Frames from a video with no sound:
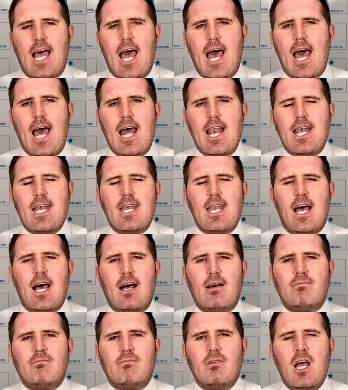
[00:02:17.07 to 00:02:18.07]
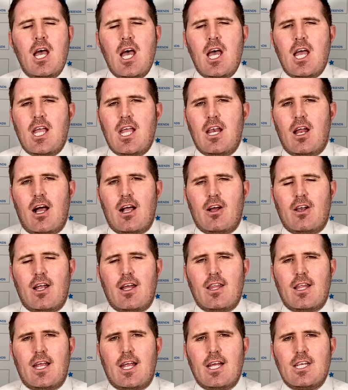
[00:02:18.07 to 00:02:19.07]
And, I got
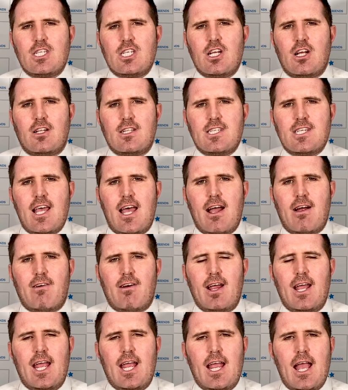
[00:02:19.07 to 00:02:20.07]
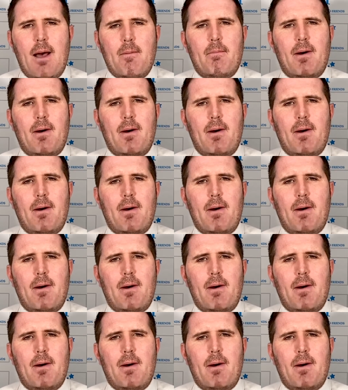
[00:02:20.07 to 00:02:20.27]
nothing against John Terry,